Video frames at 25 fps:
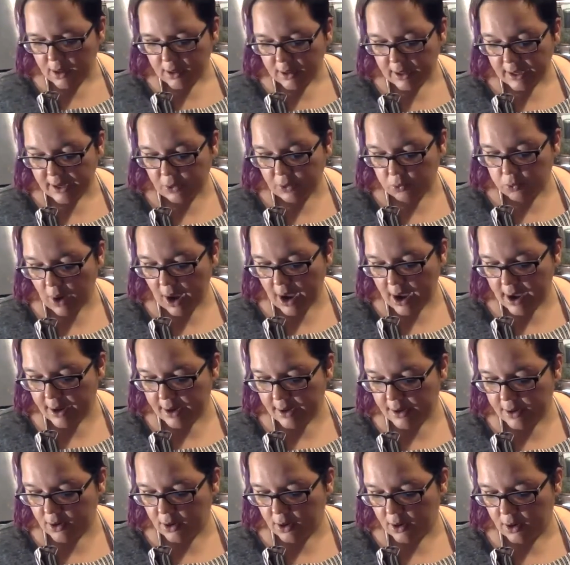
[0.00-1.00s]
like
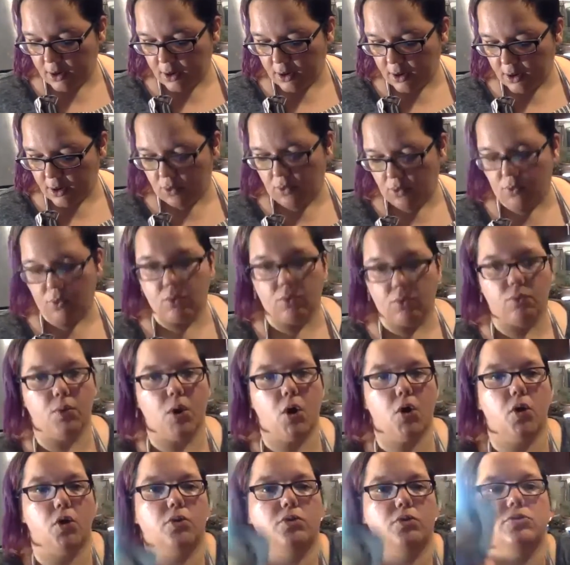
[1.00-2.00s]
red,
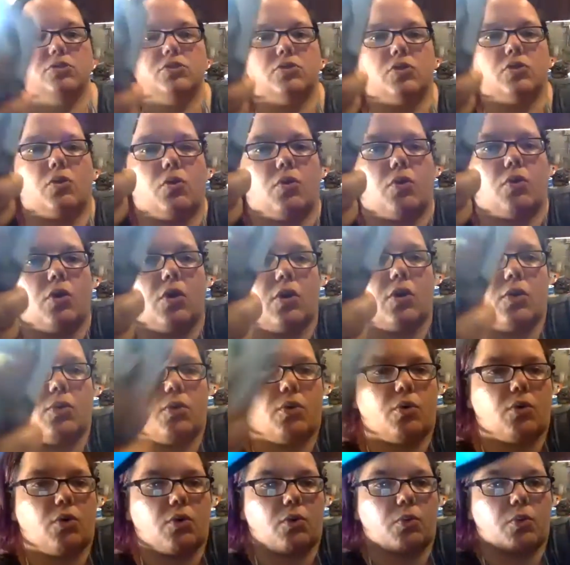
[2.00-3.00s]
rose, or
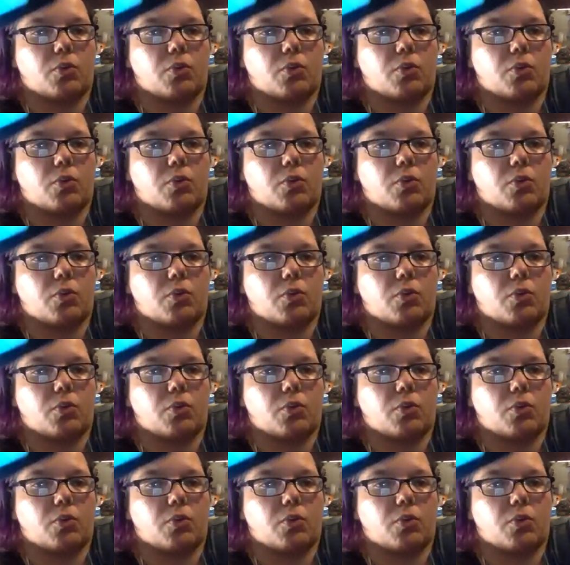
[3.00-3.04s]
or